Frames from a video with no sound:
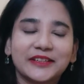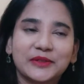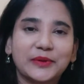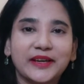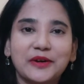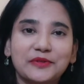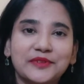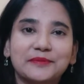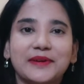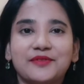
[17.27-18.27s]
going out
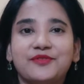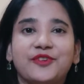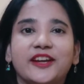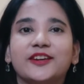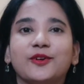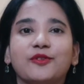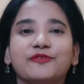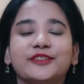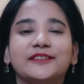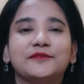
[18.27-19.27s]
with my friend
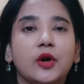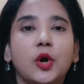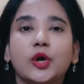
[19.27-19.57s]
often for